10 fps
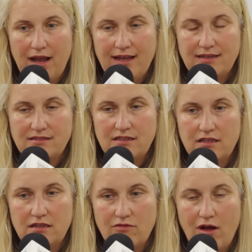players
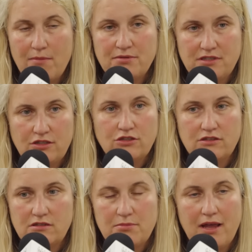in the right
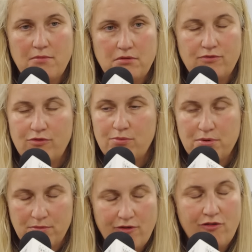positions to be able to
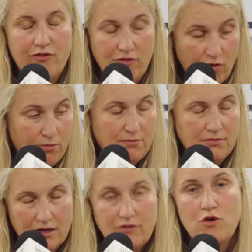perform.
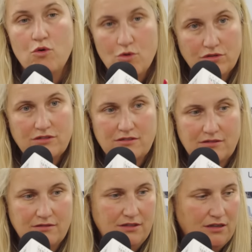And of course,
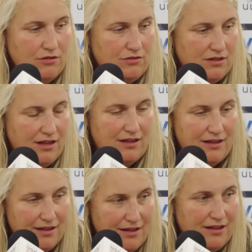you know,
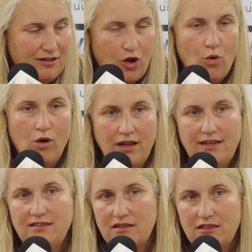the
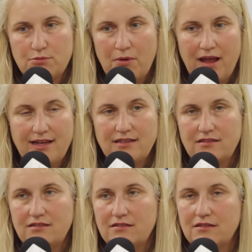qualities of these
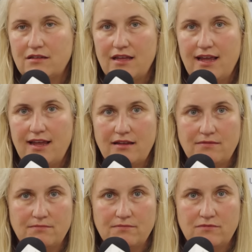players are there
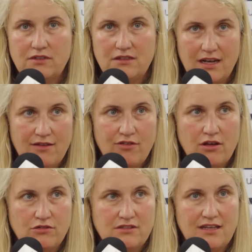to deliver
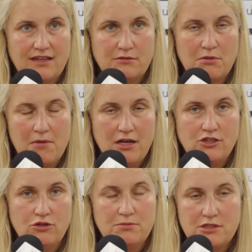those things, but my
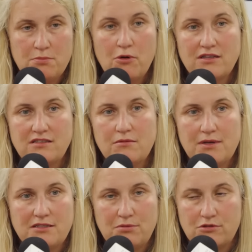job is to put us in the
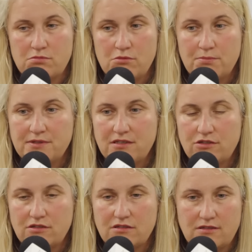best possible
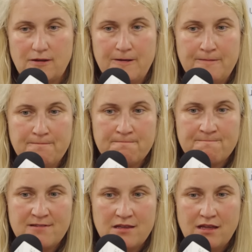positions.
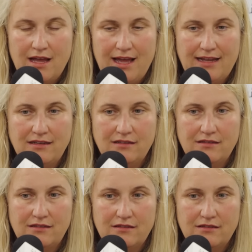And